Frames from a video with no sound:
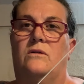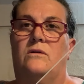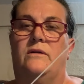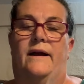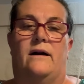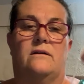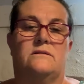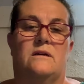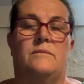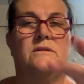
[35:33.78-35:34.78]
Yeah,
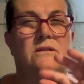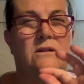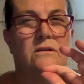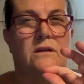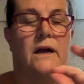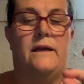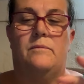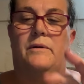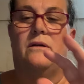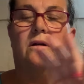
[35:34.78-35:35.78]
it's a little tight.
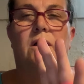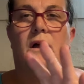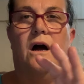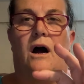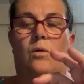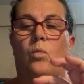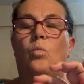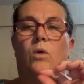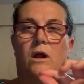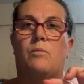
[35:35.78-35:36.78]

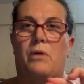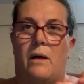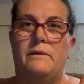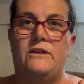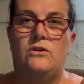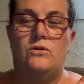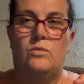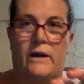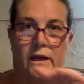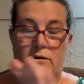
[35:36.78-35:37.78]
What I'll probably do
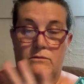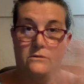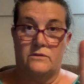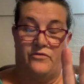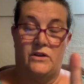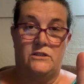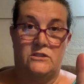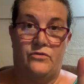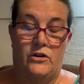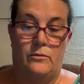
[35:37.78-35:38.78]
when I
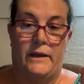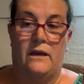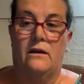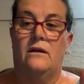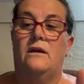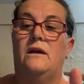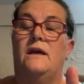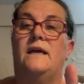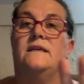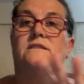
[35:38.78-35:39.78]
finish filming
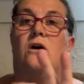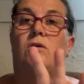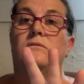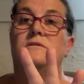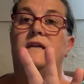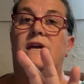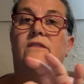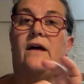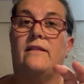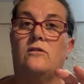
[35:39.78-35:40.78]
is I'll take
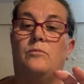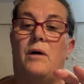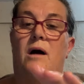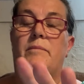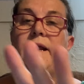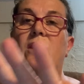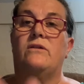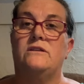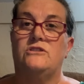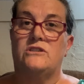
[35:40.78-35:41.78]
that little bobbin out
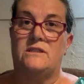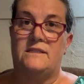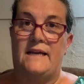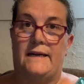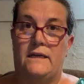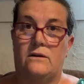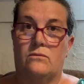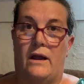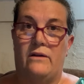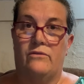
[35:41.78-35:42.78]
and just set it
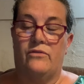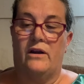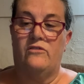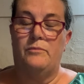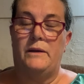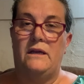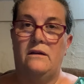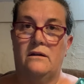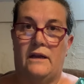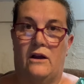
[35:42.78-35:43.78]
right in front of
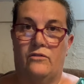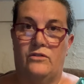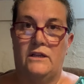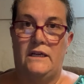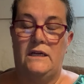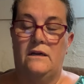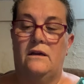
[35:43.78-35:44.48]
me carefully